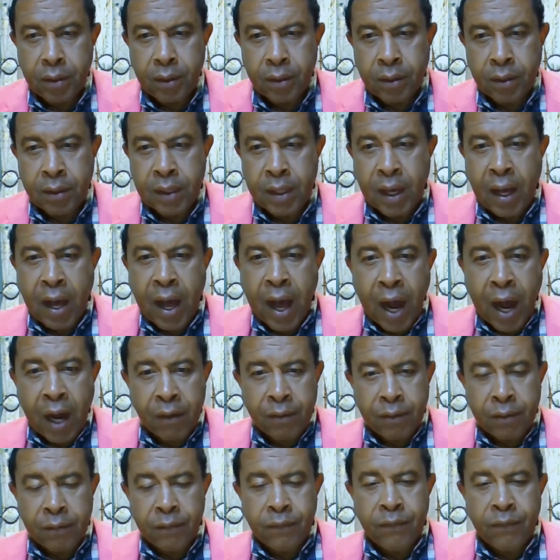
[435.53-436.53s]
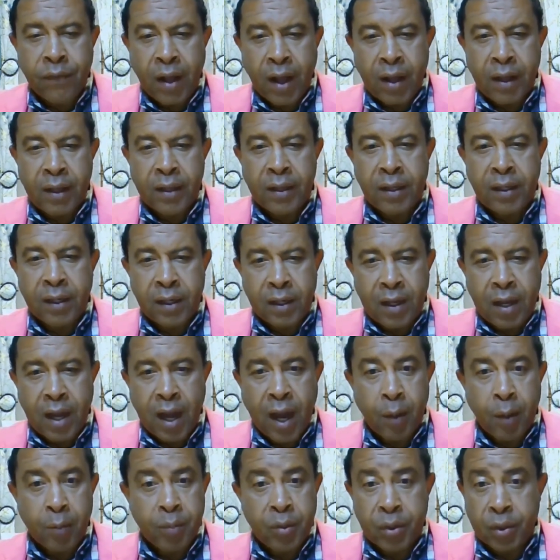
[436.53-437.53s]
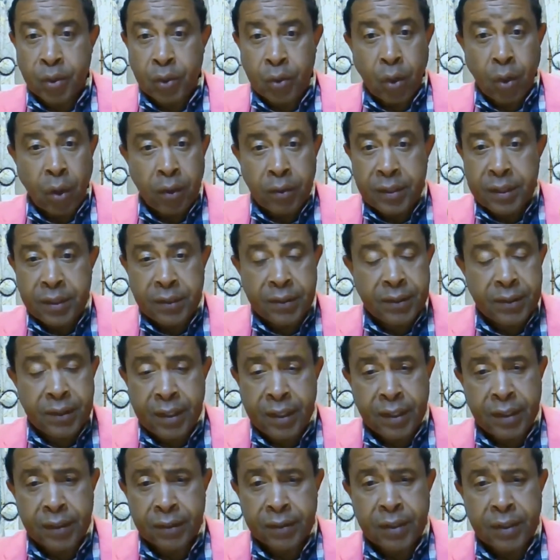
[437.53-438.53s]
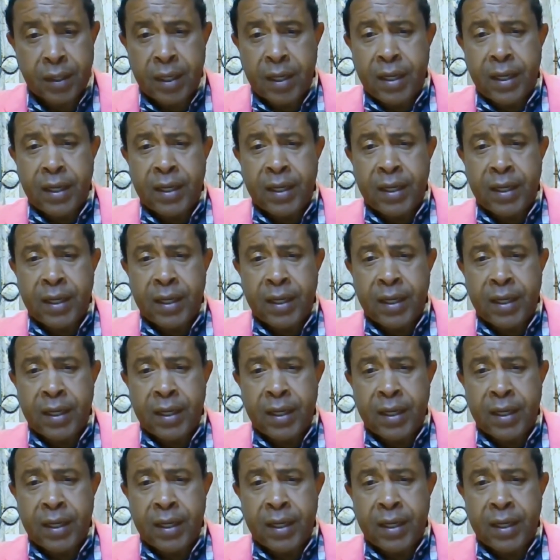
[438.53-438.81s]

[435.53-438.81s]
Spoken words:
the Aqua Phi accomplish, all these things.